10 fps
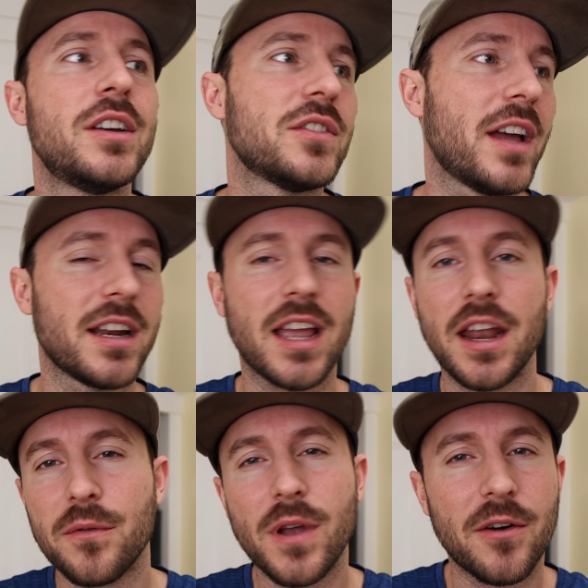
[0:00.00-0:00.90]
so I had to
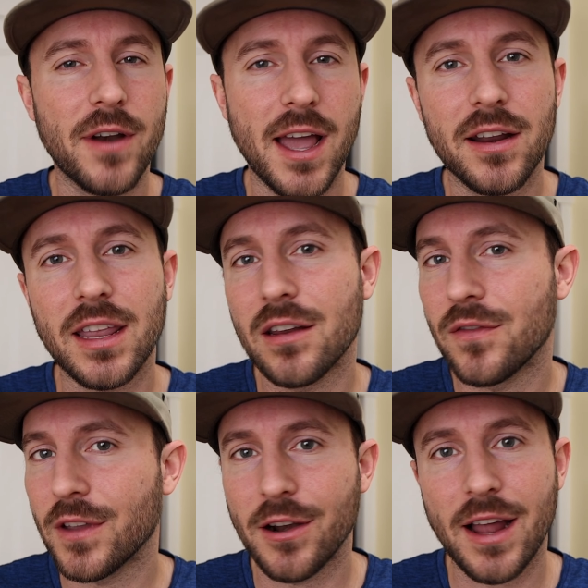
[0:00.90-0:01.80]
kind of run around and get it
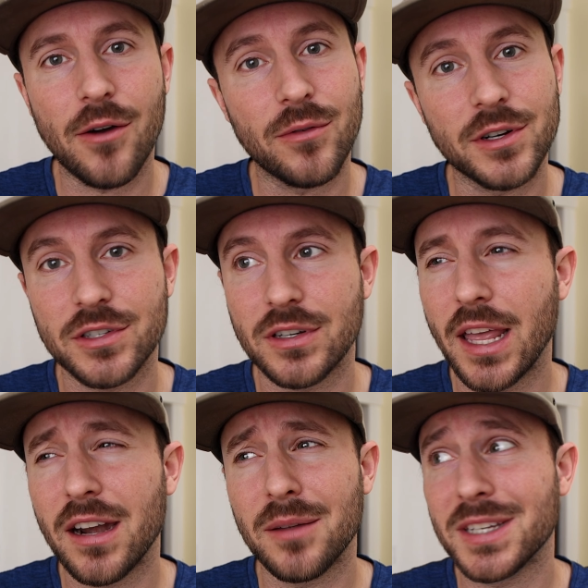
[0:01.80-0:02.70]
figured out, which
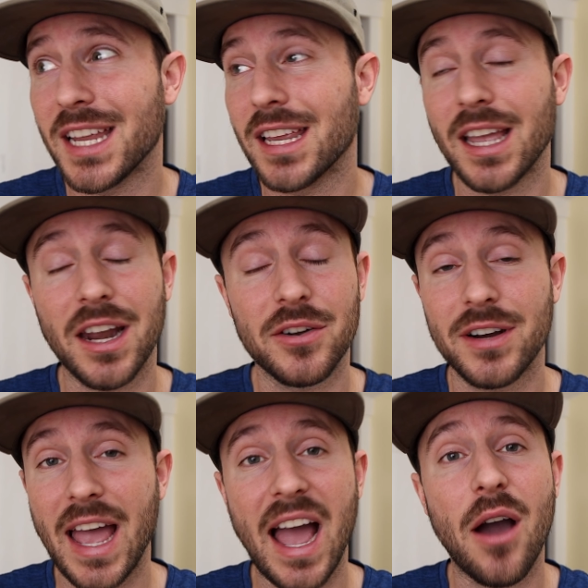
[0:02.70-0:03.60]
ended up taking, I don't know,
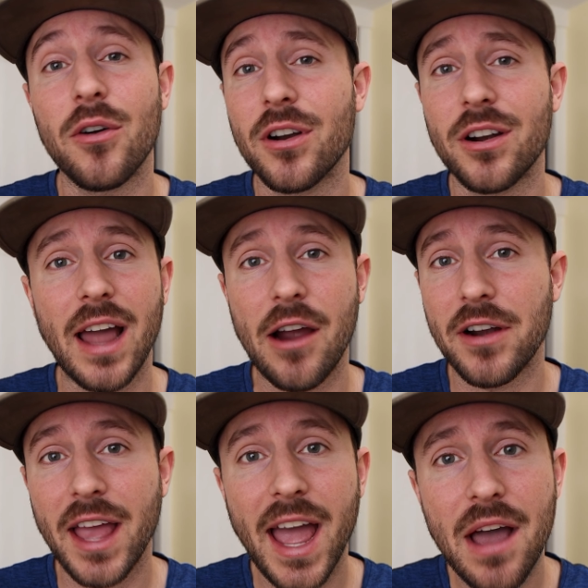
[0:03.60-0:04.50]
an hour, hour
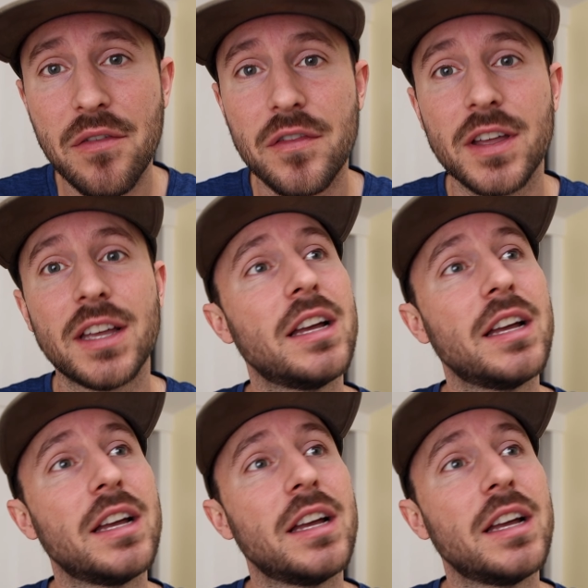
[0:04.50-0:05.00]
and a half,